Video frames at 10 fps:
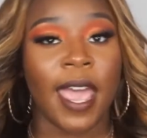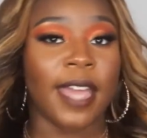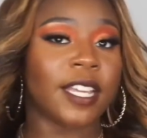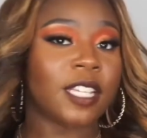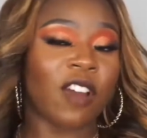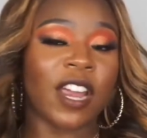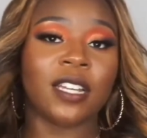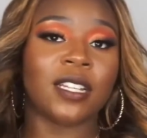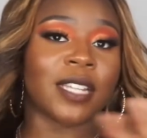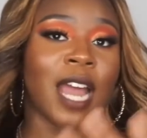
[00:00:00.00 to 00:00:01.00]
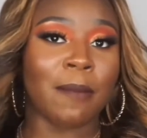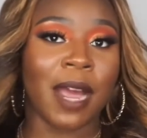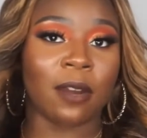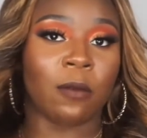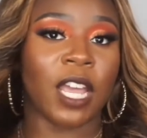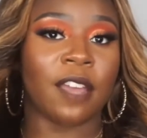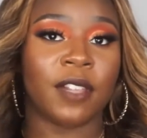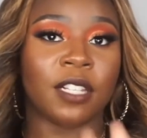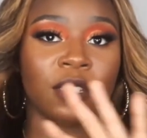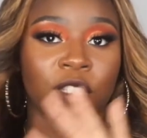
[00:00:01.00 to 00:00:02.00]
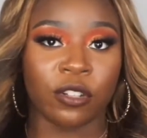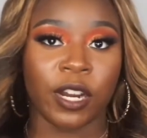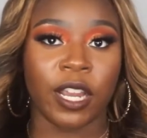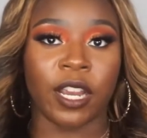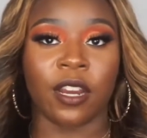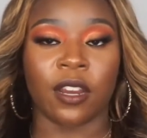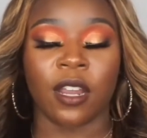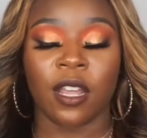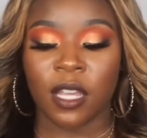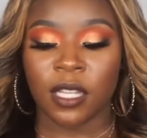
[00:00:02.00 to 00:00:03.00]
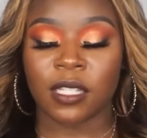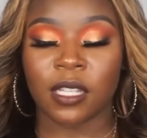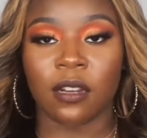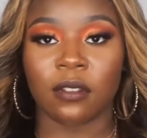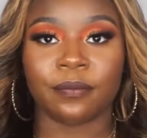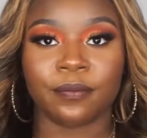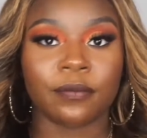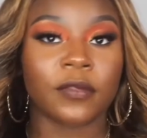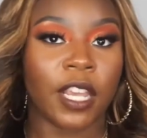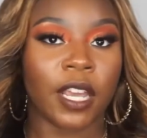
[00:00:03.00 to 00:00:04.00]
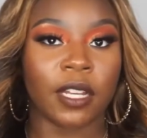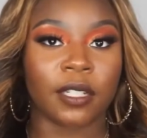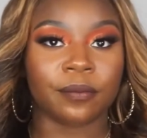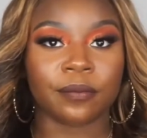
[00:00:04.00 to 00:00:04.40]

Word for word: and this right here is not body wave this is straight hair so yeah